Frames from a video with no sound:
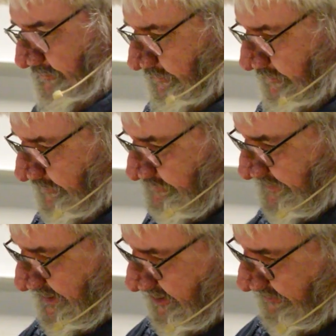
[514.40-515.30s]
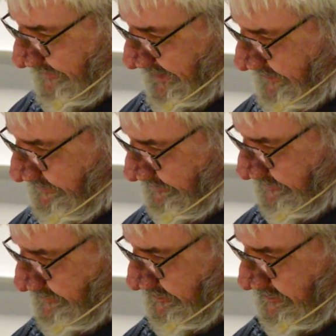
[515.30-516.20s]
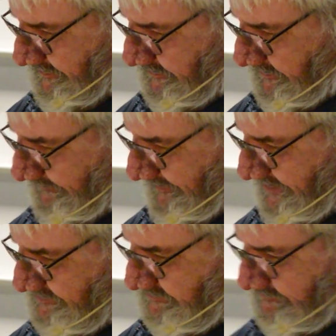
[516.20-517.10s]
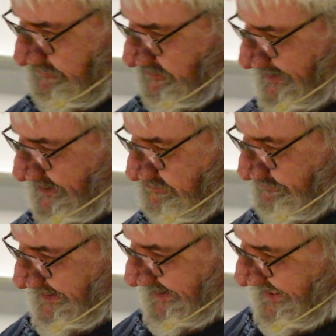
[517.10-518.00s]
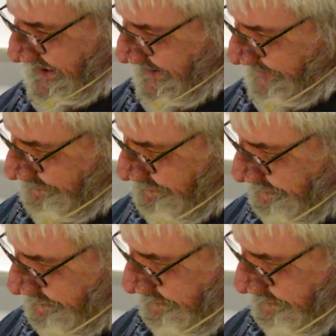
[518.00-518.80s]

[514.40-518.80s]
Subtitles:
We'll set our meter to measure milliamps.